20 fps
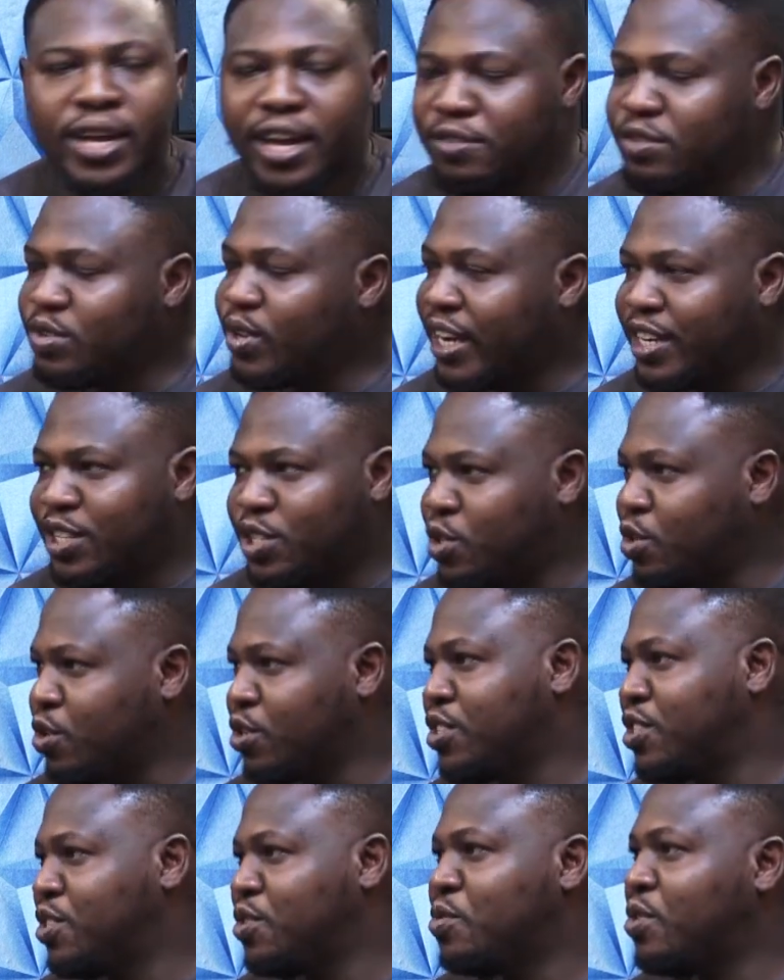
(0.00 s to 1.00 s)
We have to
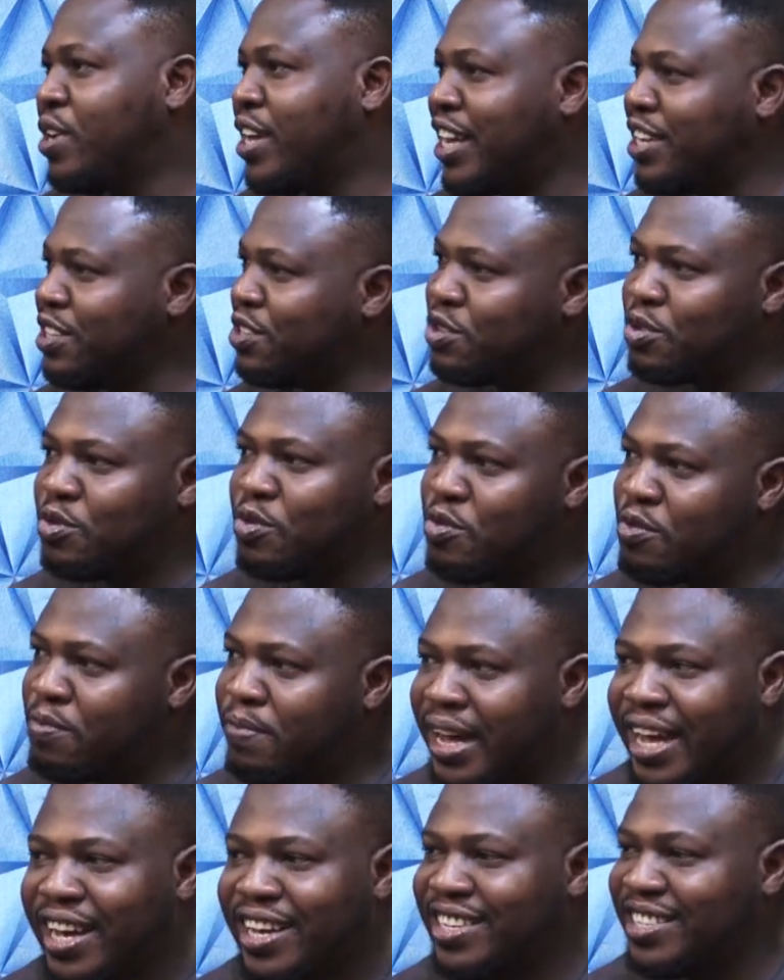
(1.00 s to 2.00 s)
adjust. You can't go
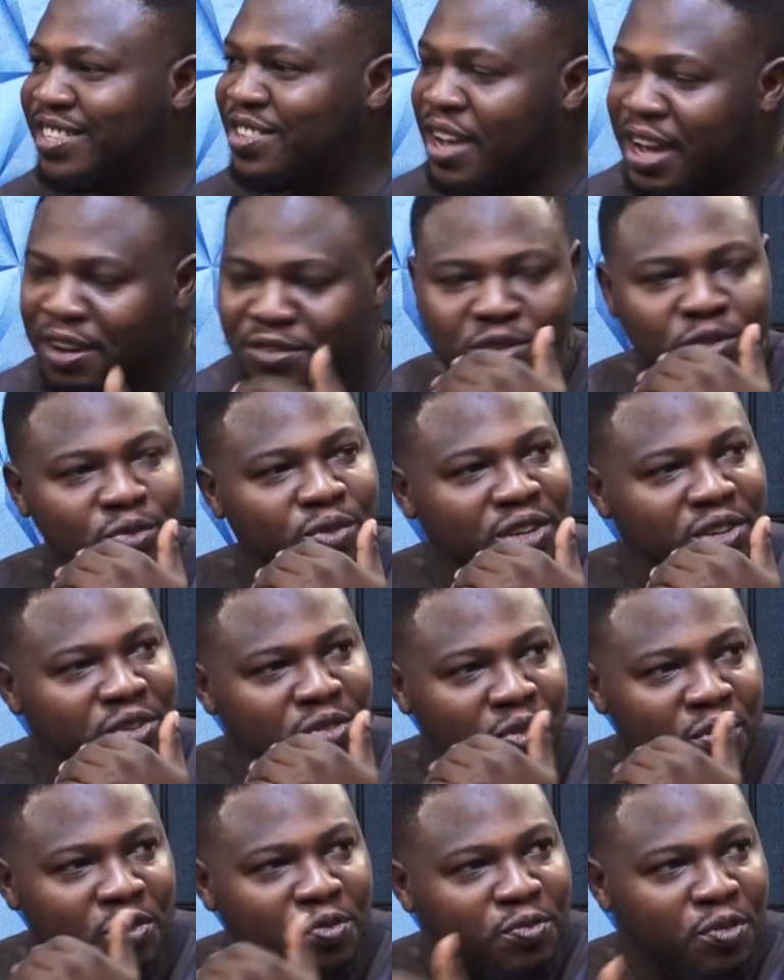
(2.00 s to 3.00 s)
back. You have to really
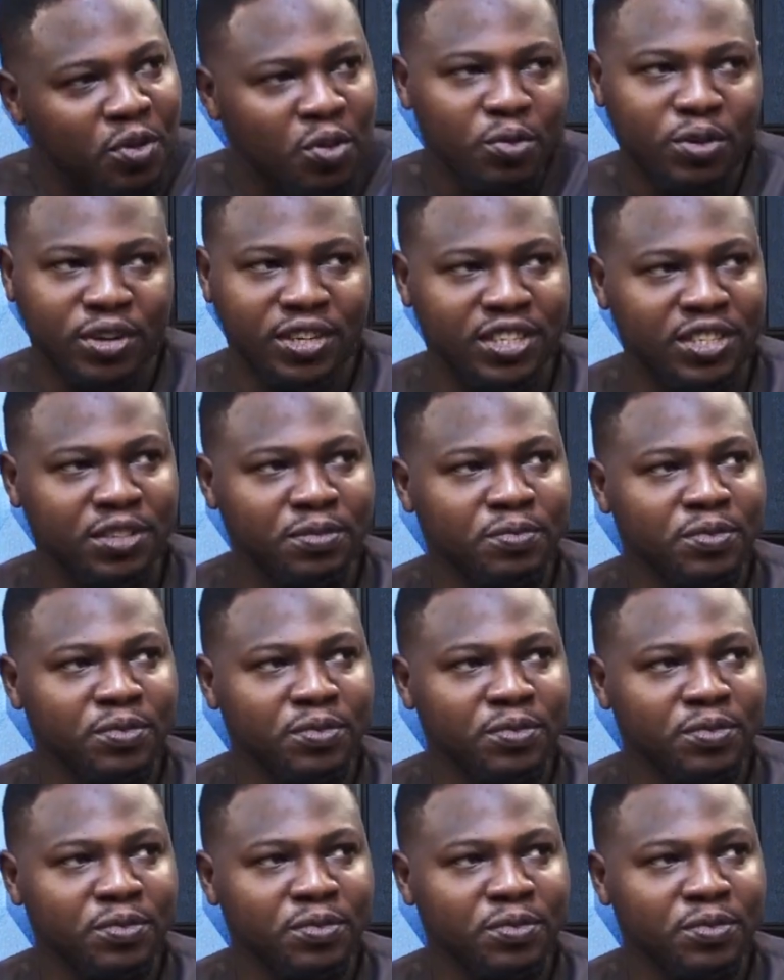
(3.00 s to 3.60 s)
go forward.